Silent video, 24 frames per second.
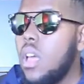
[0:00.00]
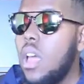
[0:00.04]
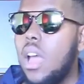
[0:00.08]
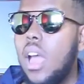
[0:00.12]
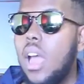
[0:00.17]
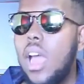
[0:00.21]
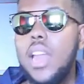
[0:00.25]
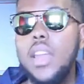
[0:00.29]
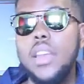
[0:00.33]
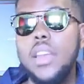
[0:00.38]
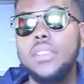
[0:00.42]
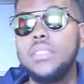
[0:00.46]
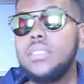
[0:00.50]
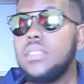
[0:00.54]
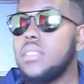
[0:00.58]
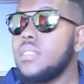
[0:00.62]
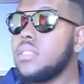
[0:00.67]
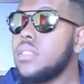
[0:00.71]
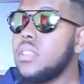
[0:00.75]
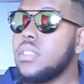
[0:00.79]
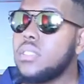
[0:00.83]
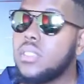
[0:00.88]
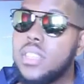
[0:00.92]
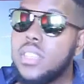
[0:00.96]

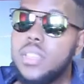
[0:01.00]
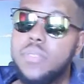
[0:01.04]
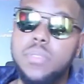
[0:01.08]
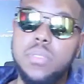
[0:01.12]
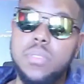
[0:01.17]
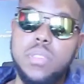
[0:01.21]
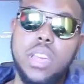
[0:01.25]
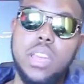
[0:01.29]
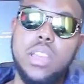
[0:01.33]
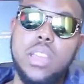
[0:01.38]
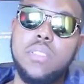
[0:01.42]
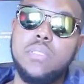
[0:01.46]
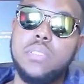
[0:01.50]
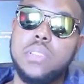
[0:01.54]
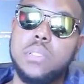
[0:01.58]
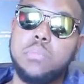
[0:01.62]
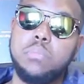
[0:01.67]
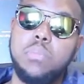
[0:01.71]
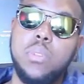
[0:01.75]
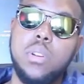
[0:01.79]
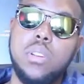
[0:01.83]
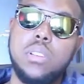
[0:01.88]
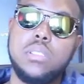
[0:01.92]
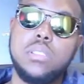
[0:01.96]
And see if you get a
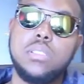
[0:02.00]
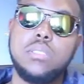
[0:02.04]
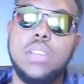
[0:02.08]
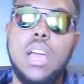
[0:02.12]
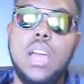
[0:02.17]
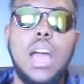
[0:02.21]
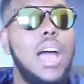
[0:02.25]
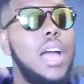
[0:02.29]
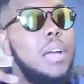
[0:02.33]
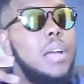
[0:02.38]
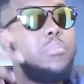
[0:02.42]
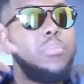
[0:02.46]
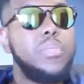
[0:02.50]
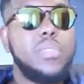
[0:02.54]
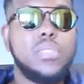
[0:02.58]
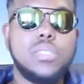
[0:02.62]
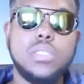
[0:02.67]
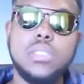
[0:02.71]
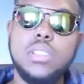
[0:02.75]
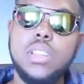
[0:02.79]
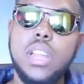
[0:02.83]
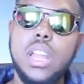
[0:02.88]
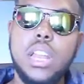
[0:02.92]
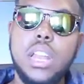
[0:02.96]
response. I
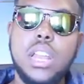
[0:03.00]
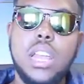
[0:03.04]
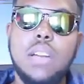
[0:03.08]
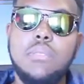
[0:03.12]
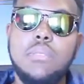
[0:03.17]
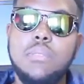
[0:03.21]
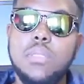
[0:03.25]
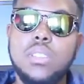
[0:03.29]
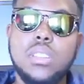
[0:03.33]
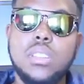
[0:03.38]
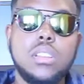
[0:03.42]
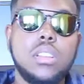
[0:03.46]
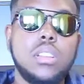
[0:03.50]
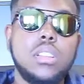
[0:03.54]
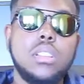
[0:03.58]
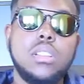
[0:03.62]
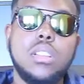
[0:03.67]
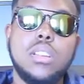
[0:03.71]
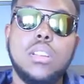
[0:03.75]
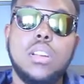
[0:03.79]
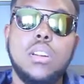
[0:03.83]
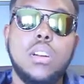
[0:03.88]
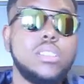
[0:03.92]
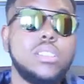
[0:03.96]
personally, I've only
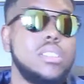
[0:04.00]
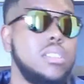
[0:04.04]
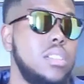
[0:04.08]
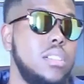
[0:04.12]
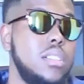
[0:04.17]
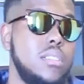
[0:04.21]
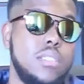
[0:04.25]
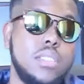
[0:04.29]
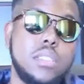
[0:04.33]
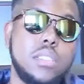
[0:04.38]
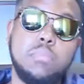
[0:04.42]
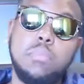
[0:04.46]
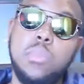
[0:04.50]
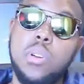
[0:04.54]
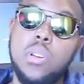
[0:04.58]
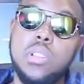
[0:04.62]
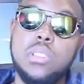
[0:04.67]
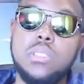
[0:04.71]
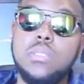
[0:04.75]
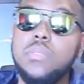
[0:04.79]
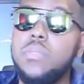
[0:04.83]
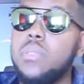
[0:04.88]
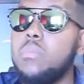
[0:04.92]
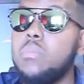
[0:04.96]
gotten a
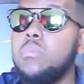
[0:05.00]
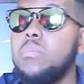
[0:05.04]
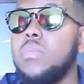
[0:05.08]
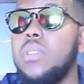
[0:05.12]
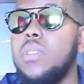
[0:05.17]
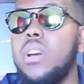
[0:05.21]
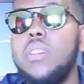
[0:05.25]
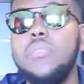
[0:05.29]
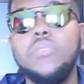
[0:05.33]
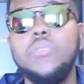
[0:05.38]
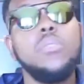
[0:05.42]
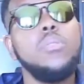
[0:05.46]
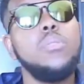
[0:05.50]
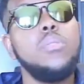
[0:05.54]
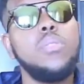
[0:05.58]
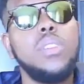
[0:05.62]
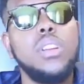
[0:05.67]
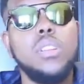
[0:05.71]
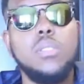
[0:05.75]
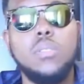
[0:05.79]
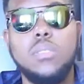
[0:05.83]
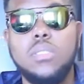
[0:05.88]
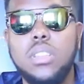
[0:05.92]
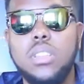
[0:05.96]
response from a few
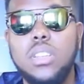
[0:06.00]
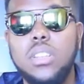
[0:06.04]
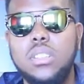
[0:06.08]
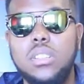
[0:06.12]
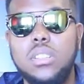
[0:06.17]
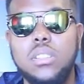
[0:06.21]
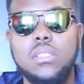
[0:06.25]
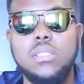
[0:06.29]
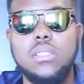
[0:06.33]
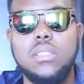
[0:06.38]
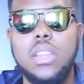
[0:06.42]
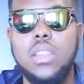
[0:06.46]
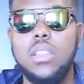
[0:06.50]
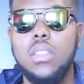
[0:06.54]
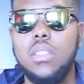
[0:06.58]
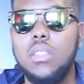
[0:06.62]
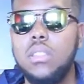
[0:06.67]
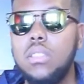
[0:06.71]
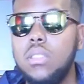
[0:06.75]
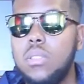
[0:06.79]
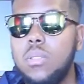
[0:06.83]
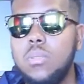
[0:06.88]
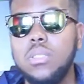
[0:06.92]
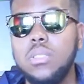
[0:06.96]
radio stations,
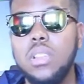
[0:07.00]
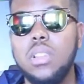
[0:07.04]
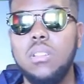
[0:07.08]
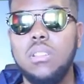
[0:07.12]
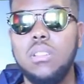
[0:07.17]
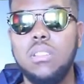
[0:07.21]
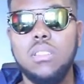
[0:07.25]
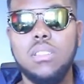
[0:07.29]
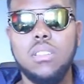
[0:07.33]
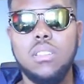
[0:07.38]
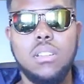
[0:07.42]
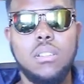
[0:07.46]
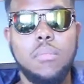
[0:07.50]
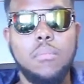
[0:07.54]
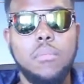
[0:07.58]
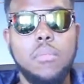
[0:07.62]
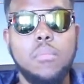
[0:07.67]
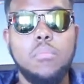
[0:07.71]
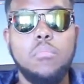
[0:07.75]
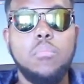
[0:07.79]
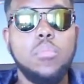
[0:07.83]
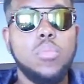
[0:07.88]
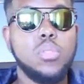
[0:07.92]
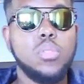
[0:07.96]
and those are not the
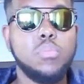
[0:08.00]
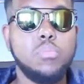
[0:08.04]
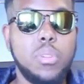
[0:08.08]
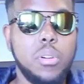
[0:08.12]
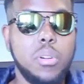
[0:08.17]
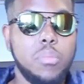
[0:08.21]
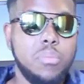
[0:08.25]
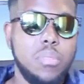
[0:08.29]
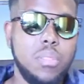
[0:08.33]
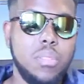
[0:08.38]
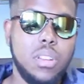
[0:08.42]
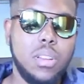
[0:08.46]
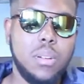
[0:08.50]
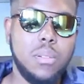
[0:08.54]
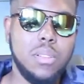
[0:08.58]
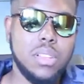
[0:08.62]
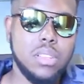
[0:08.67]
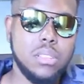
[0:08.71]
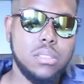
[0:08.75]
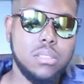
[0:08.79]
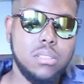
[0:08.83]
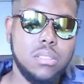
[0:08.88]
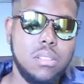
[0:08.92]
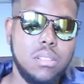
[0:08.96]
most popular
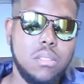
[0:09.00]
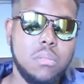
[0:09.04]
ones,